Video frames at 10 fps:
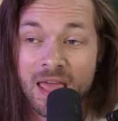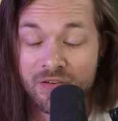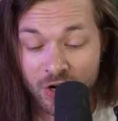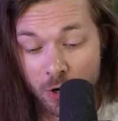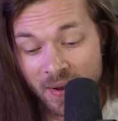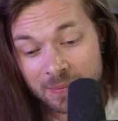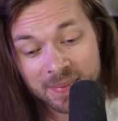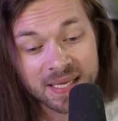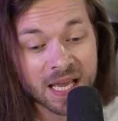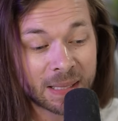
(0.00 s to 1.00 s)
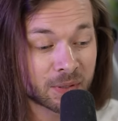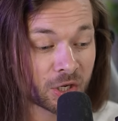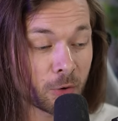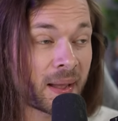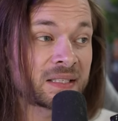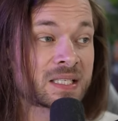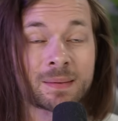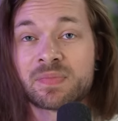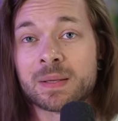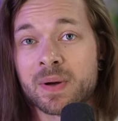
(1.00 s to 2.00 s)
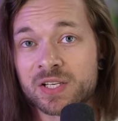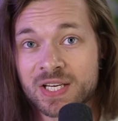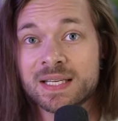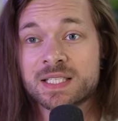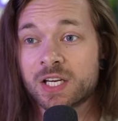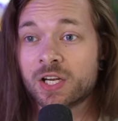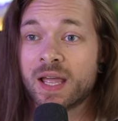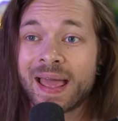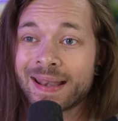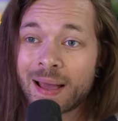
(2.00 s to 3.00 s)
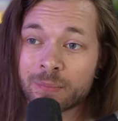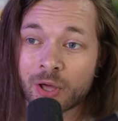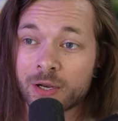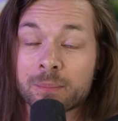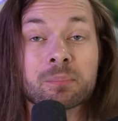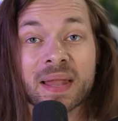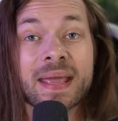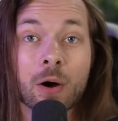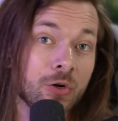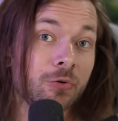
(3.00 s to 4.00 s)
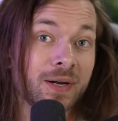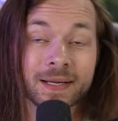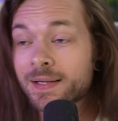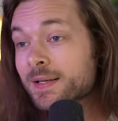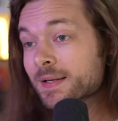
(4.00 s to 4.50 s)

If you don't mind me, I'm going to go back to something much easier, and I'm going to play Elden Ring.